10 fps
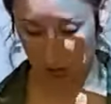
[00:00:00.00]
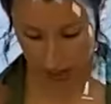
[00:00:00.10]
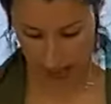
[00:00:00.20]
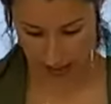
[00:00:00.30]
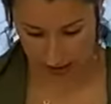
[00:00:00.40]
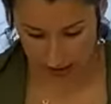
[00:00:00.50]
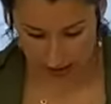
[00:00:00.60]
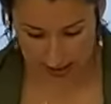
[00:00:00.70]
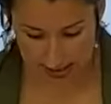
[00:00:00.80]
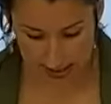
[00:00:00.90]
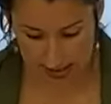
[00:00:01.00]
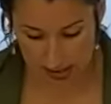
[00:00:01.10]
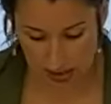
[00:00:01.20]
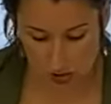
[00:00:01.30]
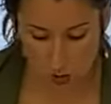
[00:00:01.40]
okay? It says,
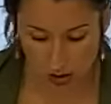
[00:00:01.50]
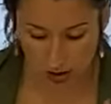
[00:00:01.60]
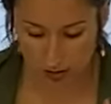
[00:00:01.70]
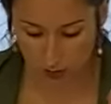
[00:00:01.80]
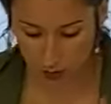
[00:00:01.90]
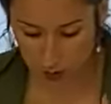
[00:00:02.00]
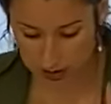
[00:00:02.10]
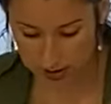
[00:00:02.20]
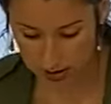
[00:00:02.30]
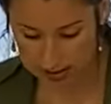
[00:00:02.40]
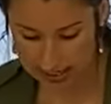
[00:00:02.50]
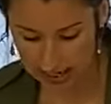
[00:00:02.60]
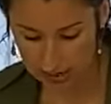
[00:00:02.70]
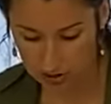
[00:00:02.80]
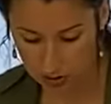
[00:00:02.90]
this work can focus on
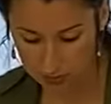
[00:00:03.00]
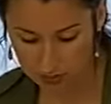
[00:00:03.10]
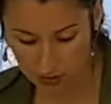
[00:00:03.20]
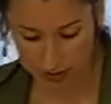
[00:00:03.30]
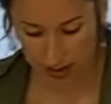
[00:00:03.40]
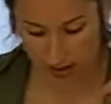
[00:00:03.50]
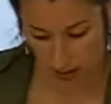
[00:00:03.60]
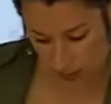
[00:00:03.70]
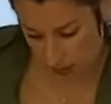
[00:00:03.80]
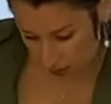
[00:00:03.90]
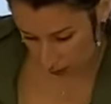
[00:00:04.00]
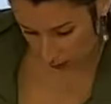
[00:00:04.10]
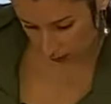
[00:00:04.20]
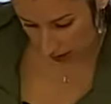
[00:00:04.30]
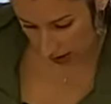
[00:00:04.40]
dead and dormant volcanoes,
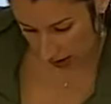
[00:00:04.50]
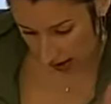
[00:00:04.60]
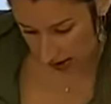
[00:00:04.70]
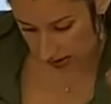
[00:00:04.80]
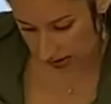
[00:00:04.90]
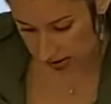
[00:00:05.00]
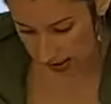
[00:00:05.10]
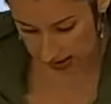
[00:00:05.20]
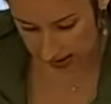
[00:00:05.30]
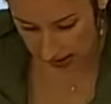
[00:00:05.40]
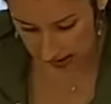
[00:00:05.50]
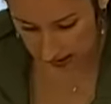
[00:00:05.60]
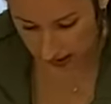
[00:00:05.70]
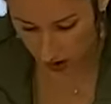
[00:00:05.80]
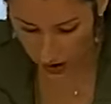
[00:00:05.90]
boom. Since it
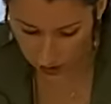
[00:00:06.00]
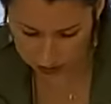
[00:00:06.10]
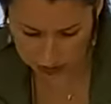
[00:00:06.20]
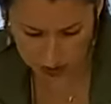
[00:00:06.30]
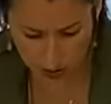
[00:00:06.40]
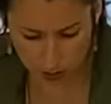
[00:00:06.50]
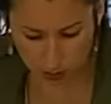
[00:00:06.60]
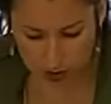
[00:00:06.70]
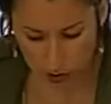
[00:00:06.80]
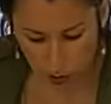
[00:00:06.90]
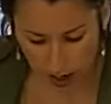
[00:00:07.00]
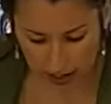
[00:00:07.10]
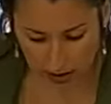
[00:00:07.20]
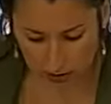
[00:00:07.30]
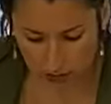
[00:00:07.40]
can also
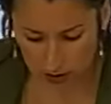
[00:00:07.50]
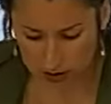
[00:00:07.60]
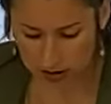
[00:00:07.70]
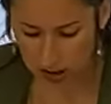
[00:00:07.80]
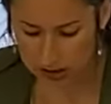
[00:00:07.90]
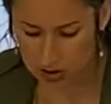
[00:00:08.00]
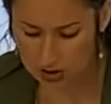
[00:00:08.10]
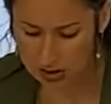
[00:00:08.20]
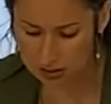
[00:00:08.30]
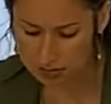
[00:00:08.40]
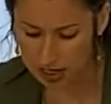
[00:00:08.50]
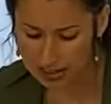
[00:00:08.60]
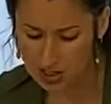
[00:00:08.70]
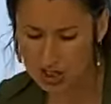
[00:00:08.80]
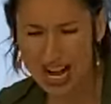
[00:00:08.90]
require volcanologists to
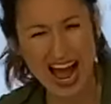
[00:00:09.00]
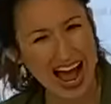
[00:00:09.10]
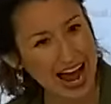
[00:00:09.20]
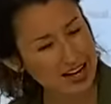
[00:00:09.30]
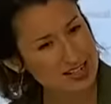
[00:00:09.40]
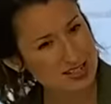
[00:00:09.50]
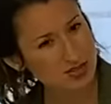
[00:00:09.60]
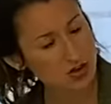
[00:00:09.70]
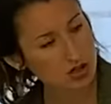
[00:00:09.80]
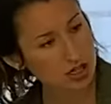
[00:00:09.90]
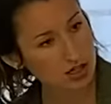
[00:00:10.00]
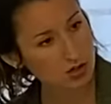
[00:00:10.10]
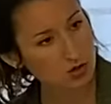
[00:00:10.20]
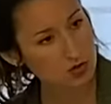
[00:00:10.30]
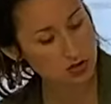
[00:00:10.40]
monitor active
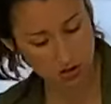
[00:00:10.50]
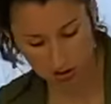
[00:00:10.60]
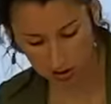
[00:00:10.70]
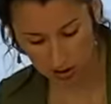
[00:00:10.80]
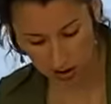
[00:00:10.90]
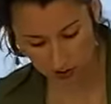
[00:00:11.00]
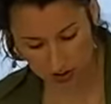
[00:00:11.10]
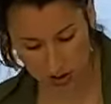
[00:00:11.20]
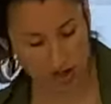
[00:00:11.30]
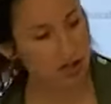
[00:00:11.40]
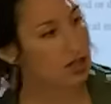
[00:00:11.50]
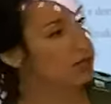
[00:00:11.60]
volcanoes, if it's talking